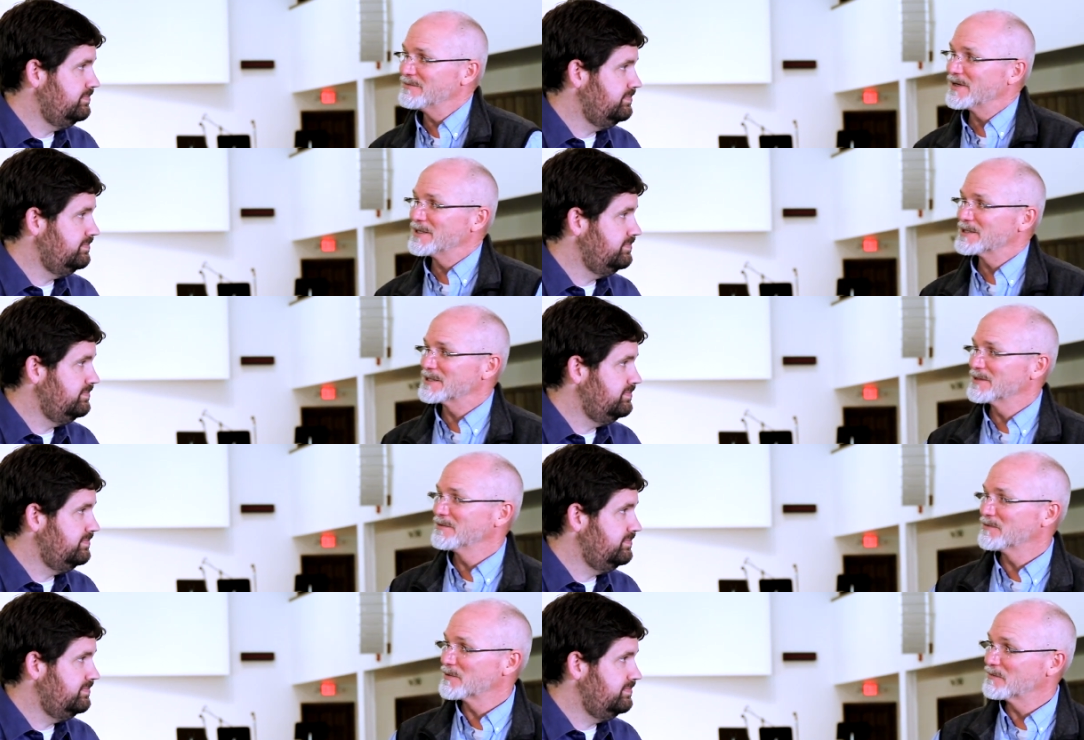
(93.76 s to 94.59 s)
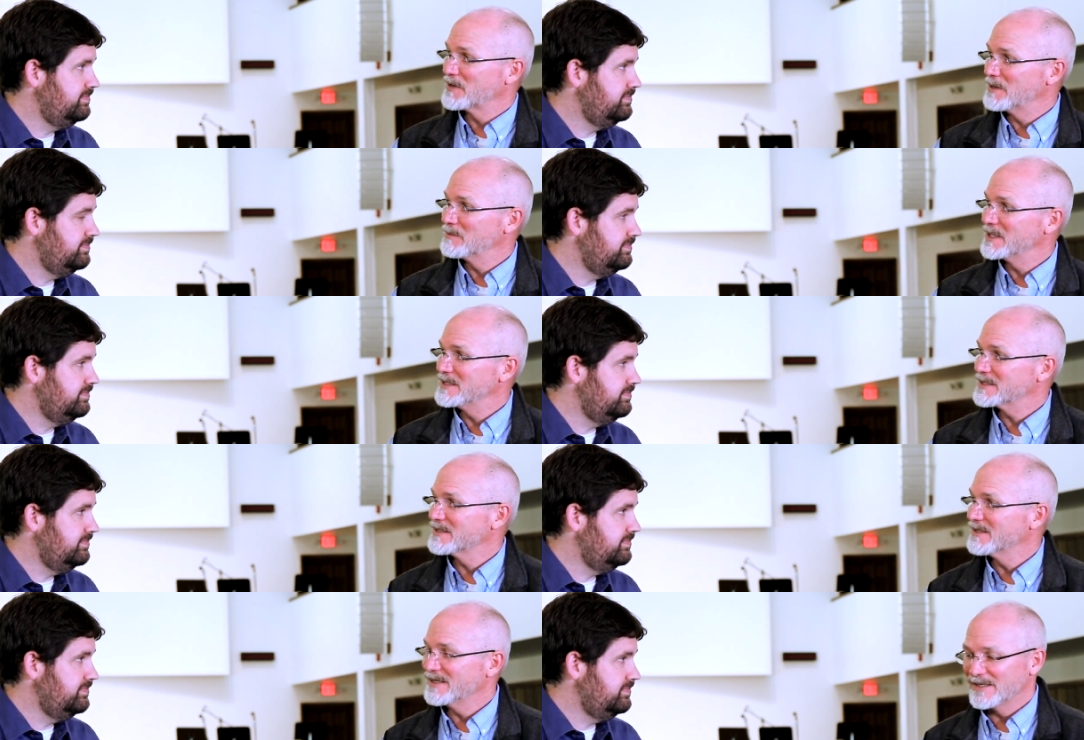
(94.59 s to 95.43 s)
Speaker 1: advice for
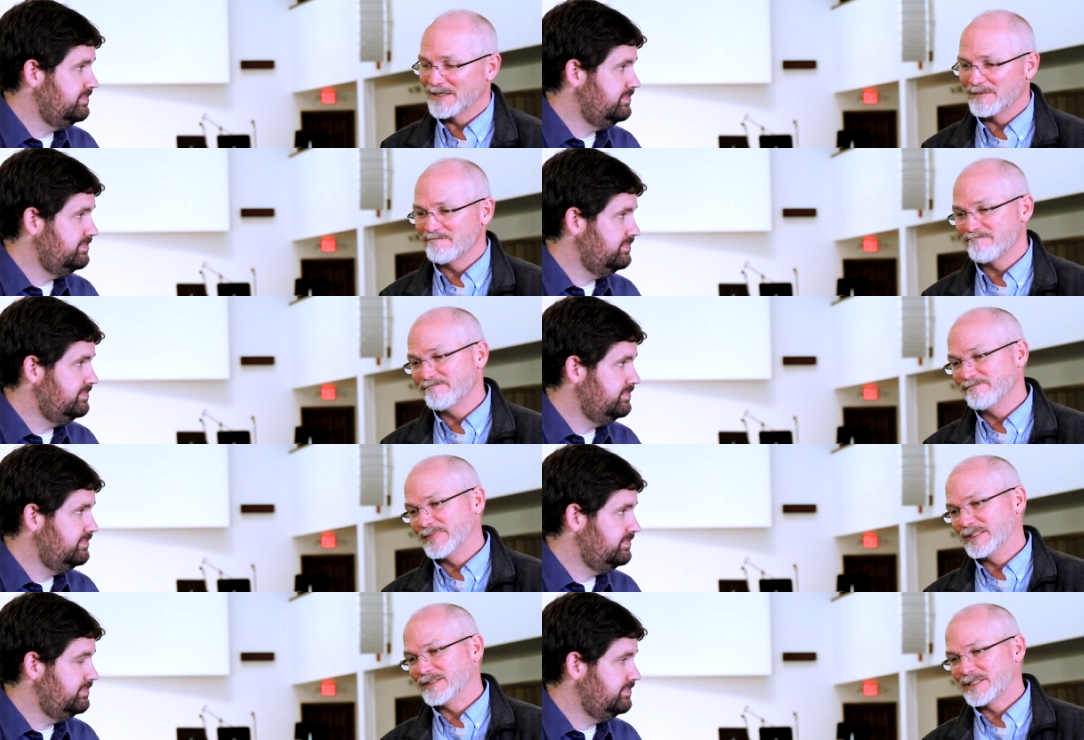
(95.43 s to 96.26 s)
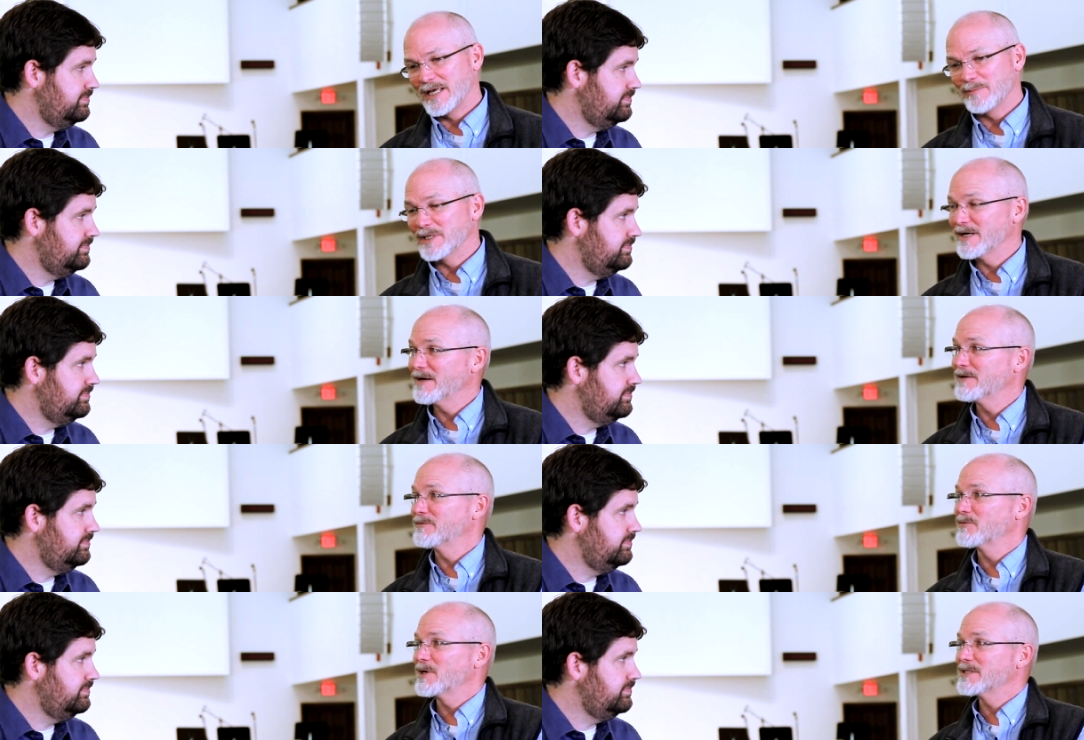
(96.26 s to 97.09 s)
families. Uh, Tammy and I
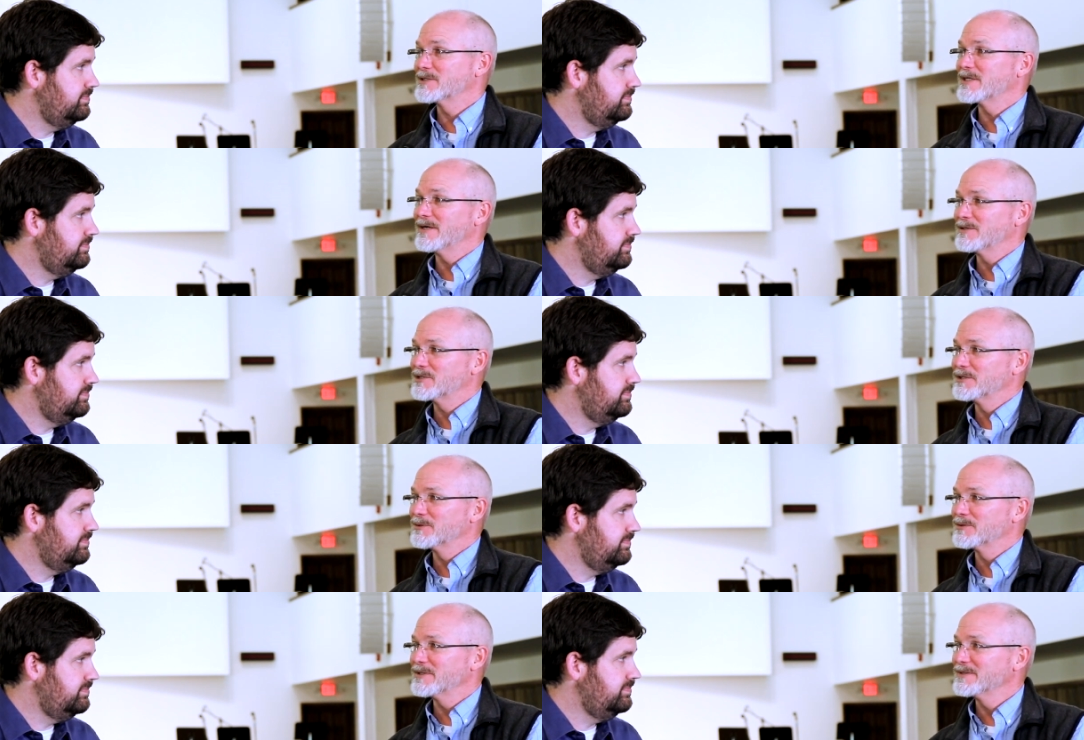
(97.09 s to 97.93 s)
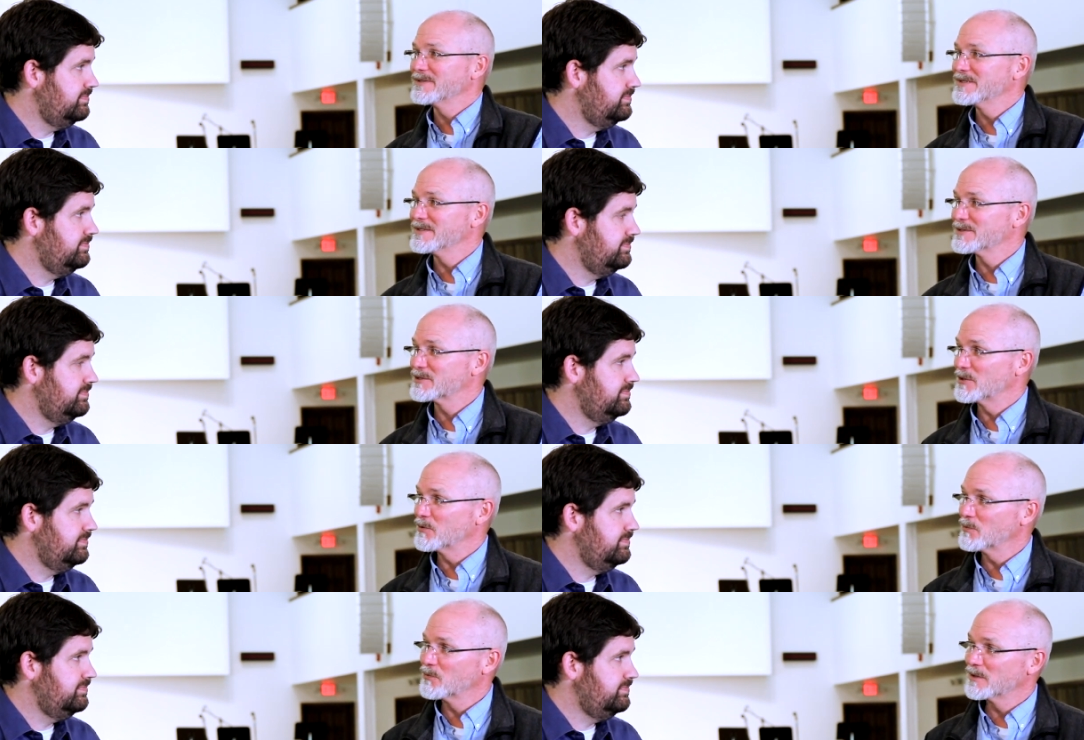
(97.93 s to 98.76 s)
have raised our children,
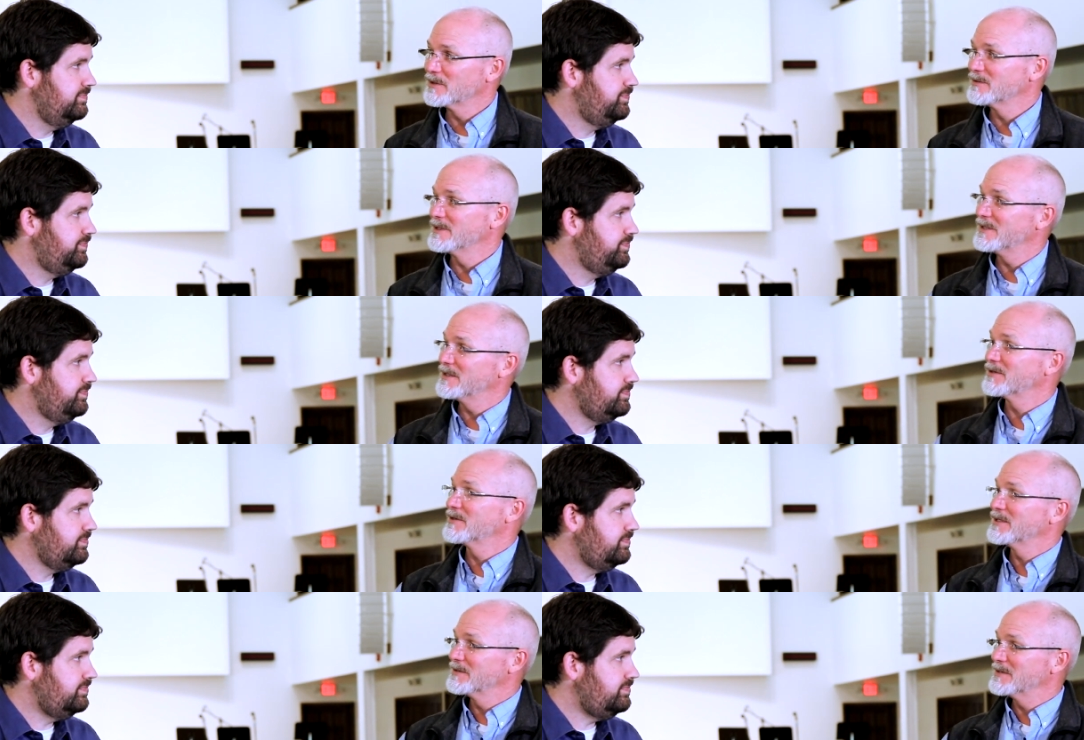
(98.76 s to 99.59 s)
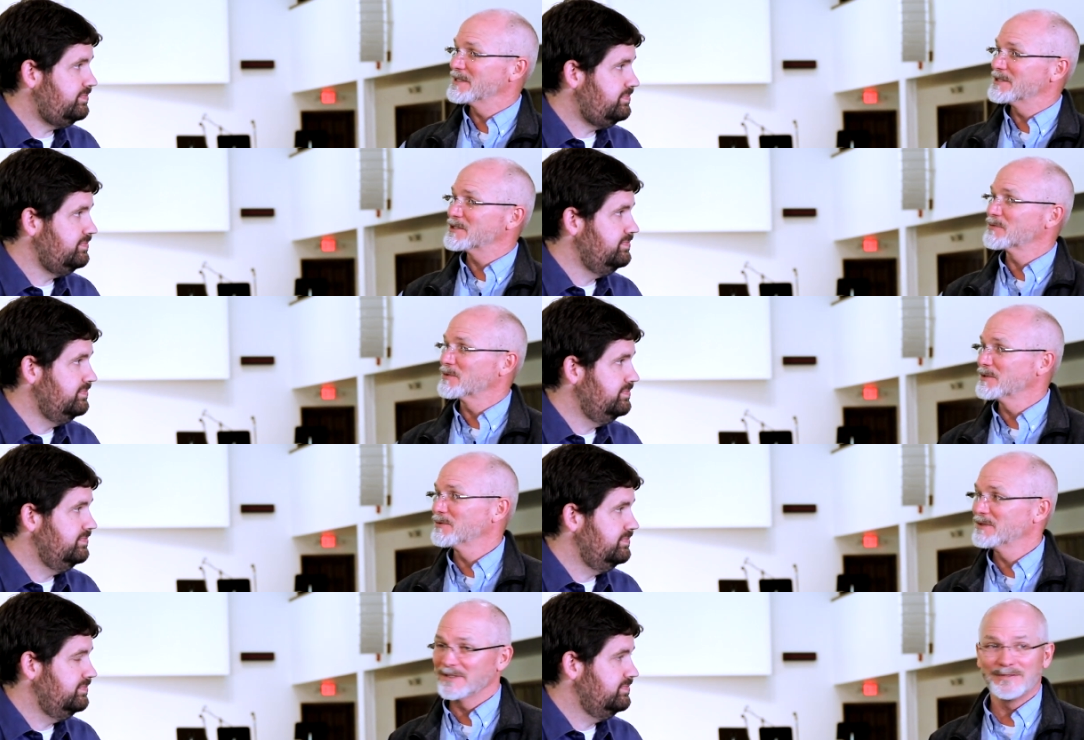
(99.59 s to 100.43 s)
so we're on the other end of this. We're
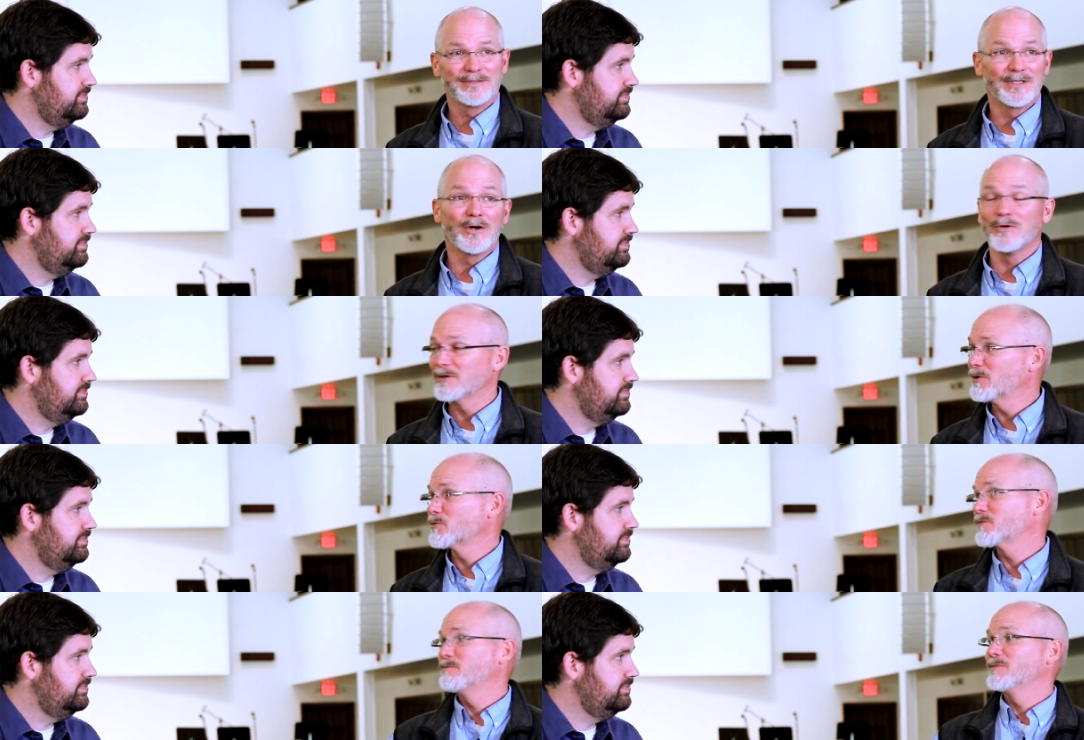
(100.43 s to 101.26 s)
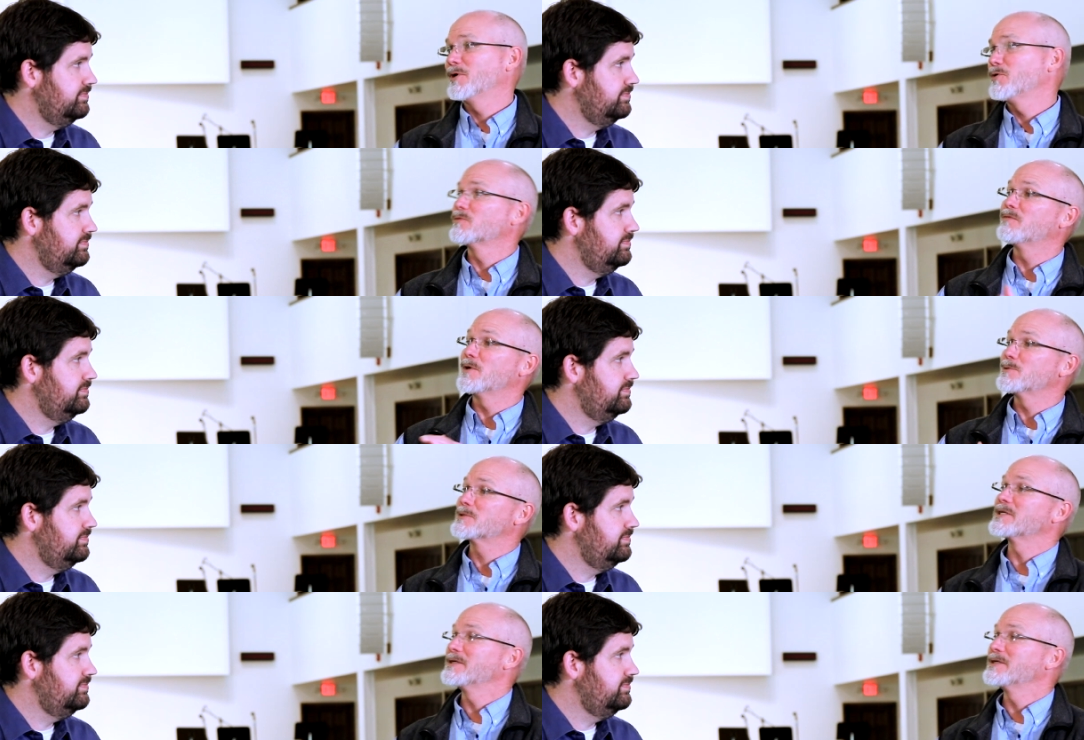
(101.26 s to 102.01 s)
on the, the old old folks